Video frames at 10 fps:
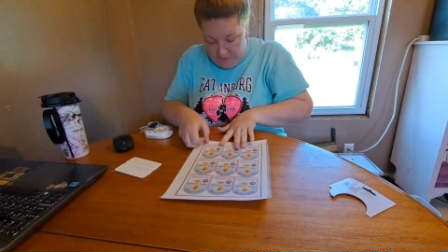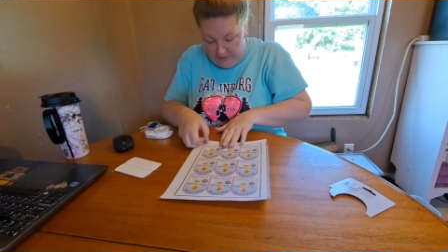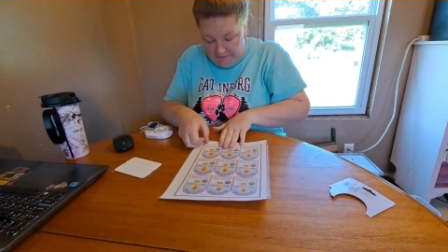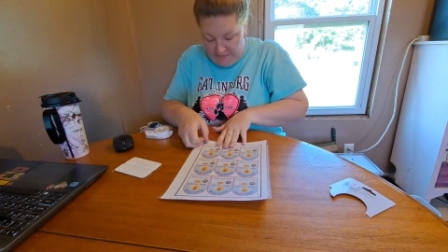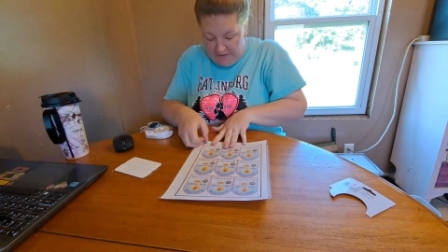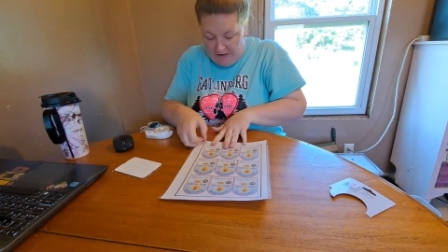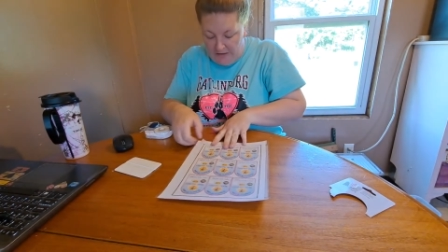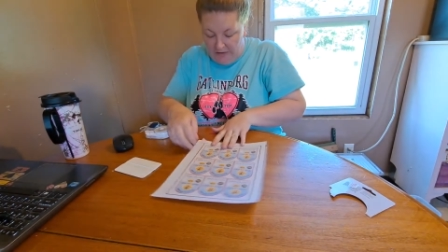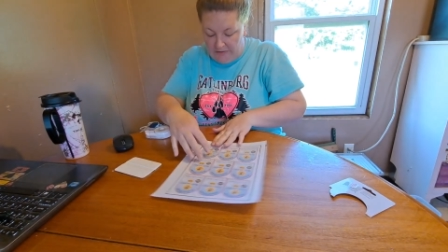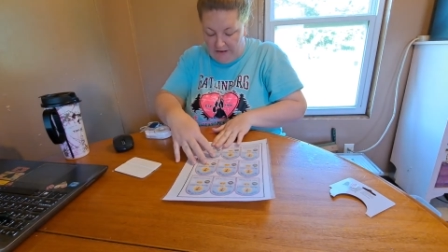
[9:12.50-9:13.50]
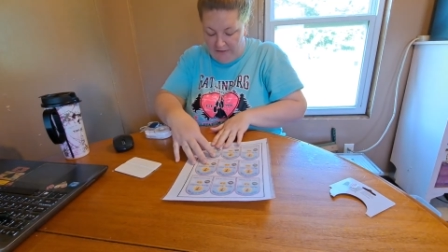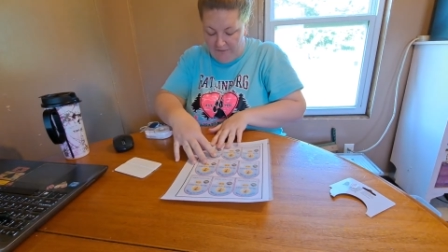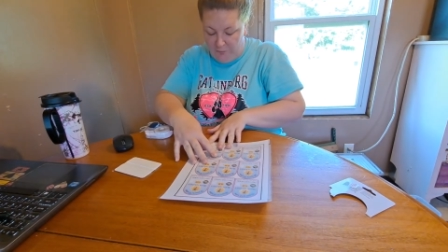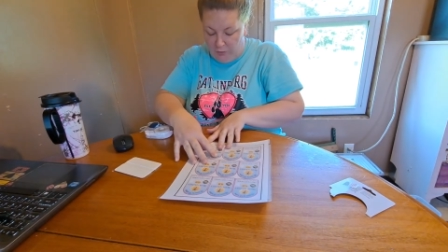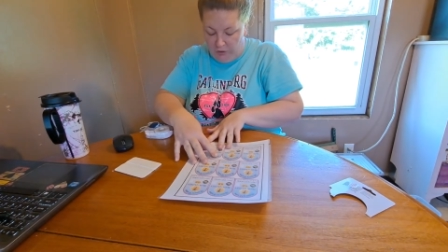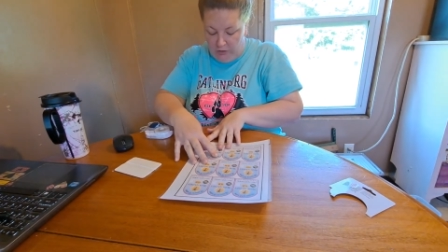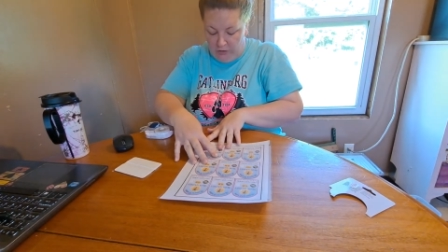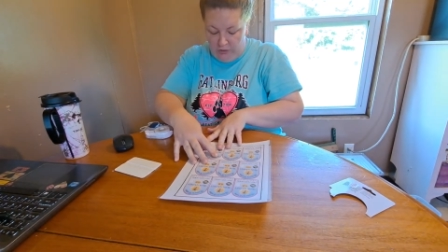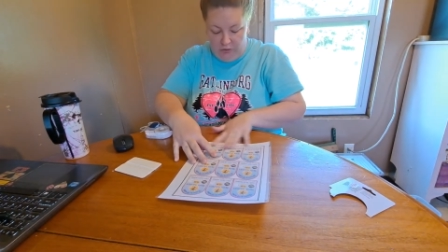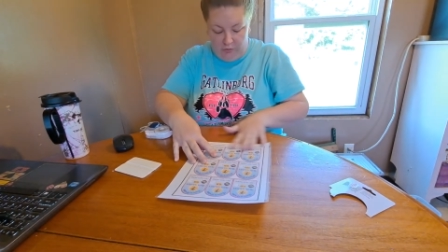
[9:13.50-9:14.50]
It's not a lot of work,
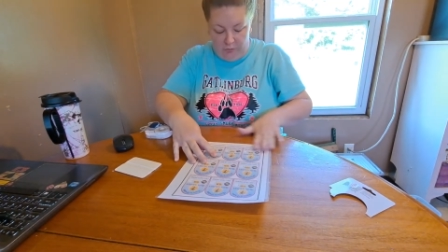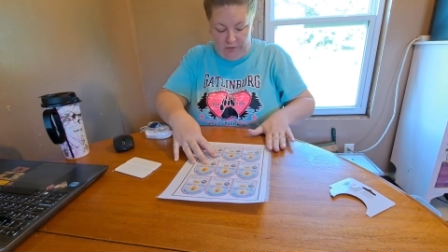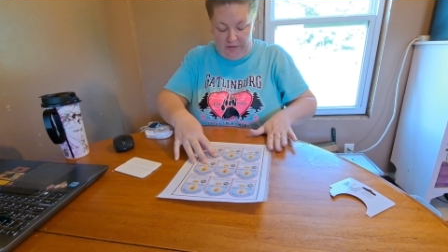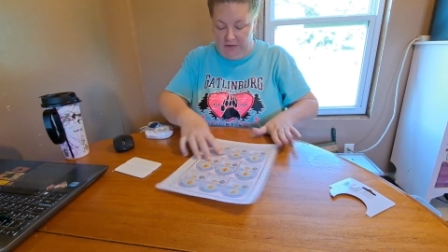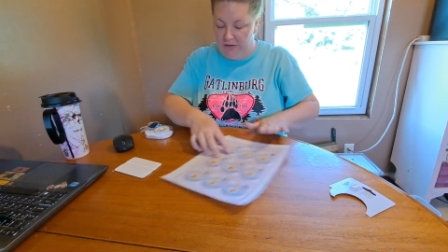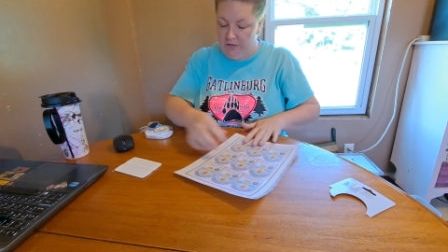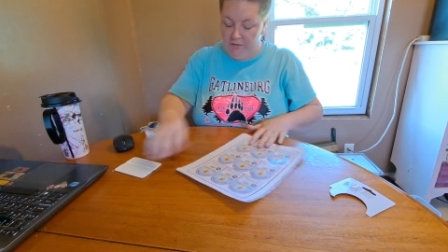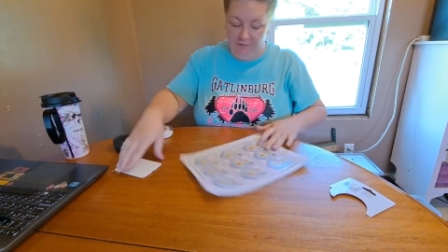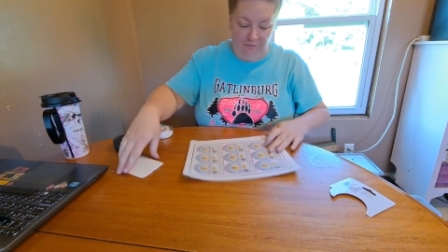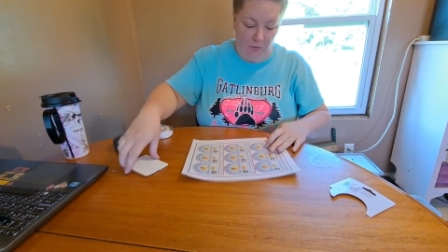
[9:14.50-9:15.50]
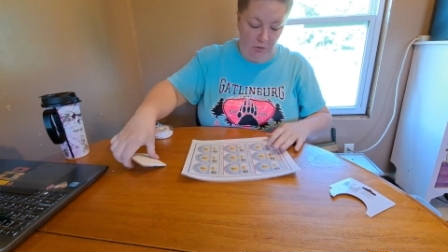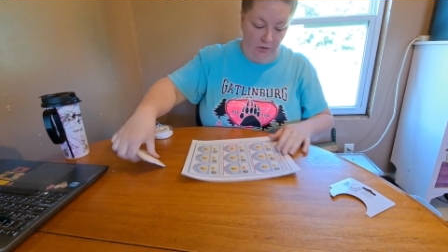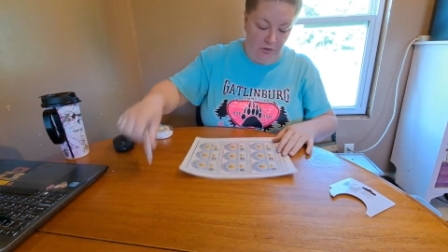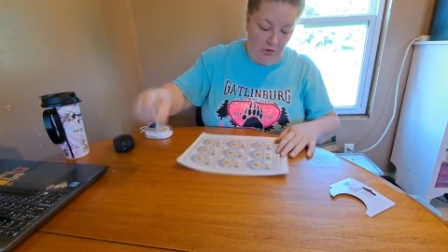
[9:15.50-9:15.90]
really, for